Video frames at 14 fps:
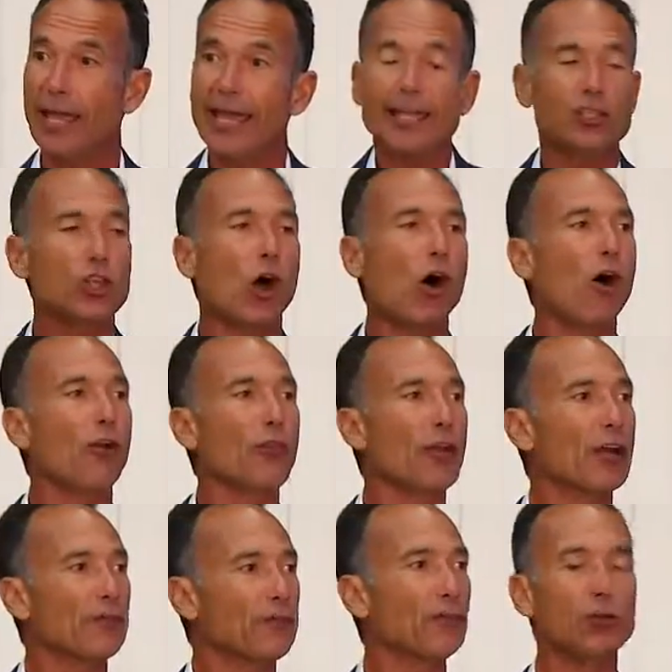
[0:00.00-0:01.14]
It's all
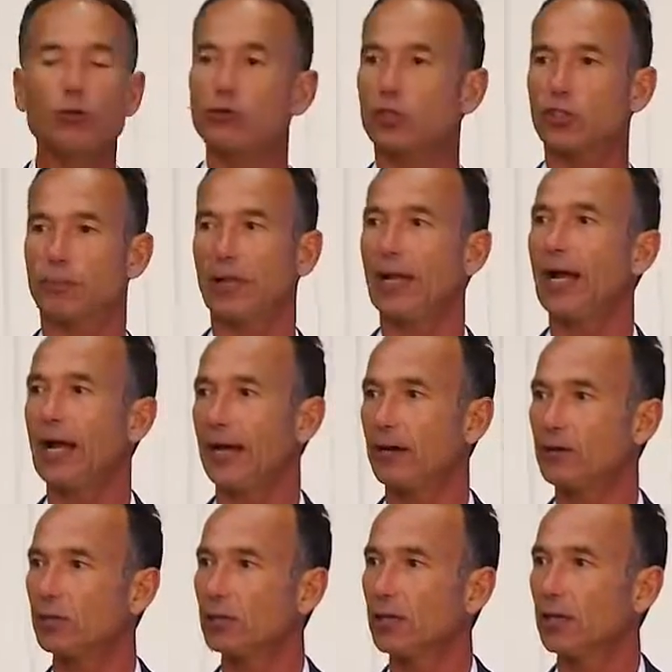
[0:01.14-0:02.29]
their food
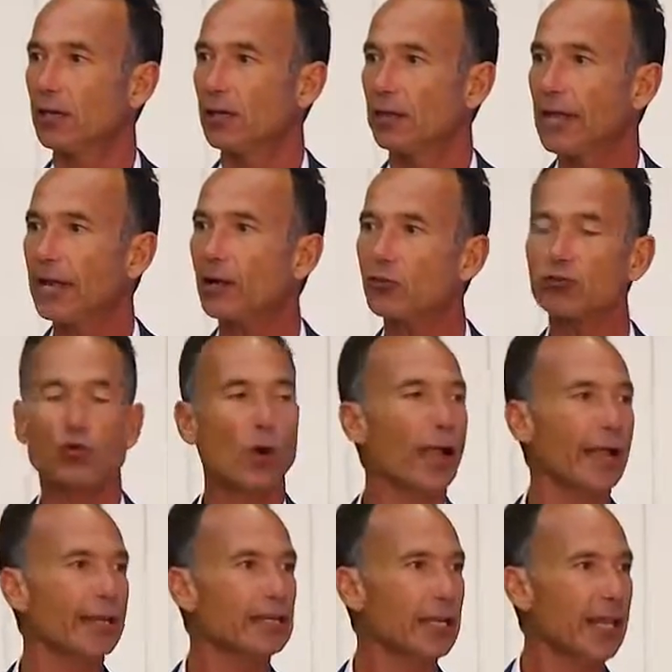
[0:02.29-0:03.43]
suppliers that are
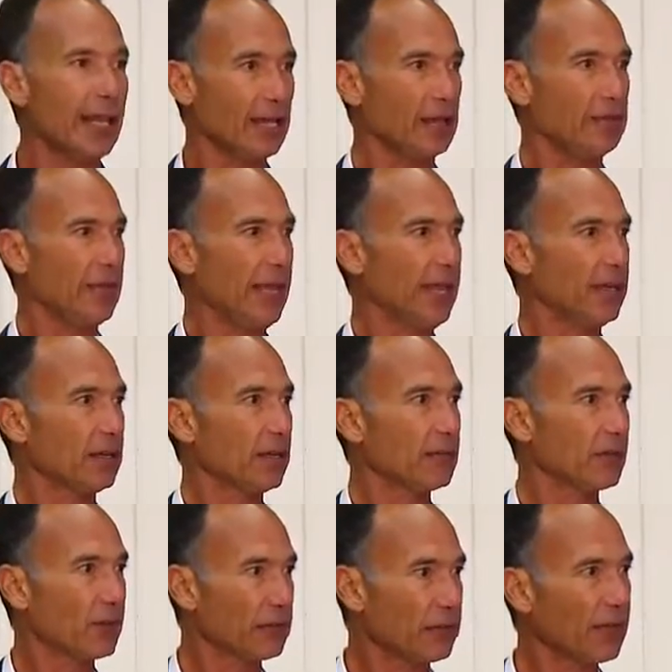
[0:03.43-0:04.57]
trying to innovate
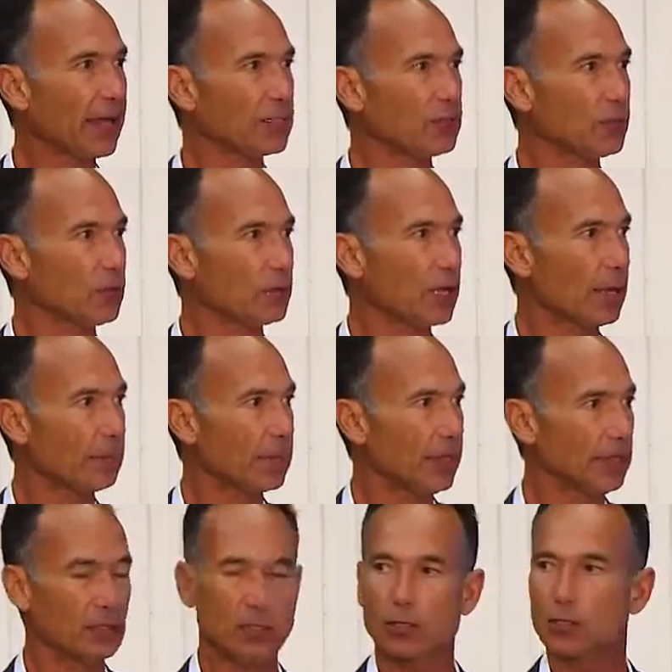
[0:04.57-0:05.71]
for the fast food
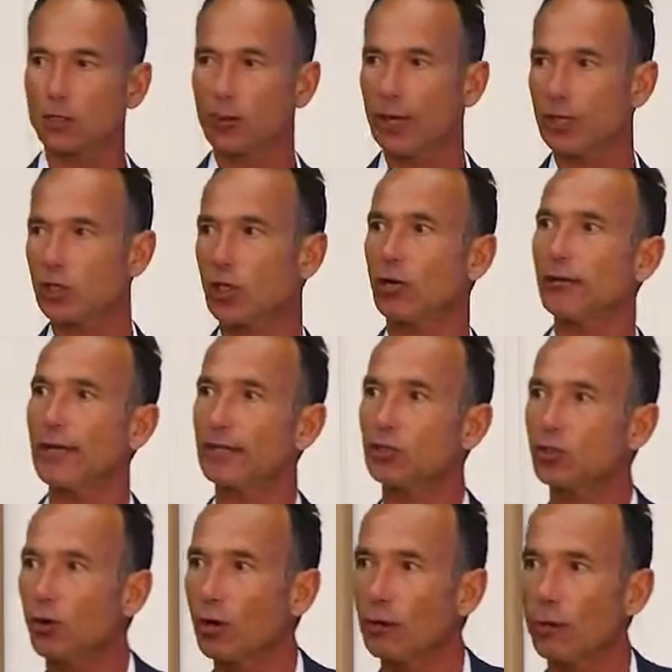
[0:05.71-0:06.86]
companies. So I share that
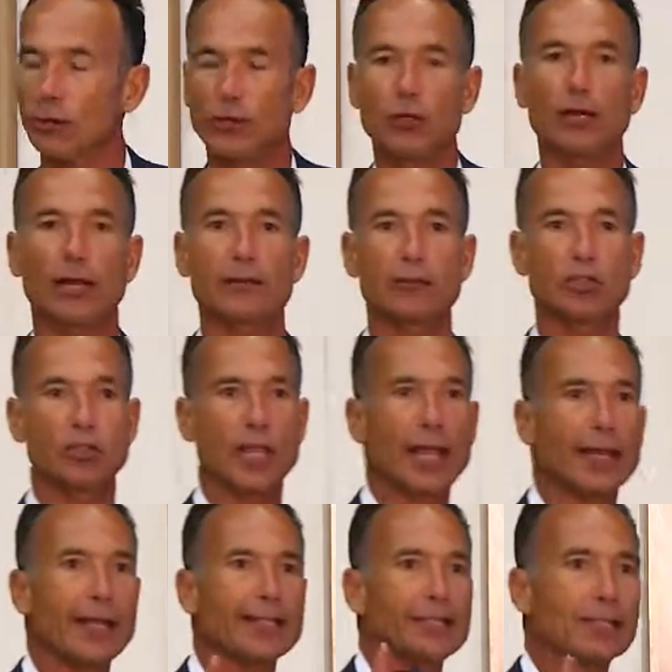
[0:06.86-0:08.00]
story with you to
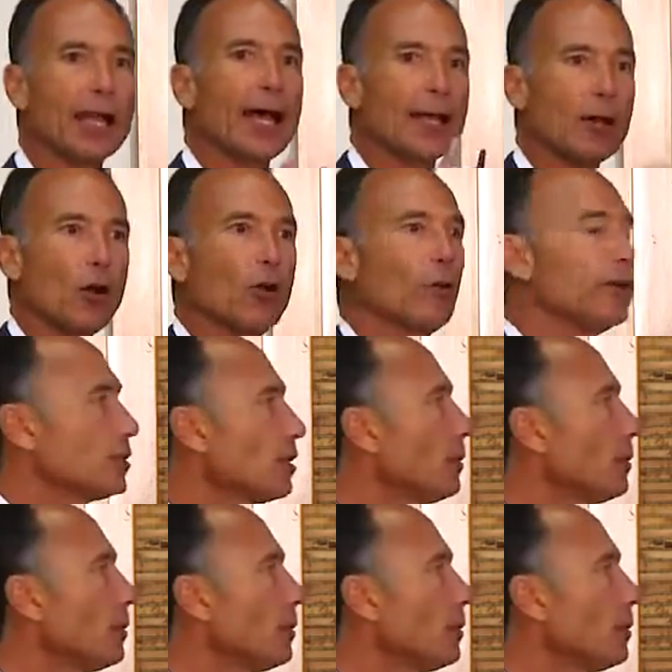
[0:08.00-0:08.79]
understand it's not always the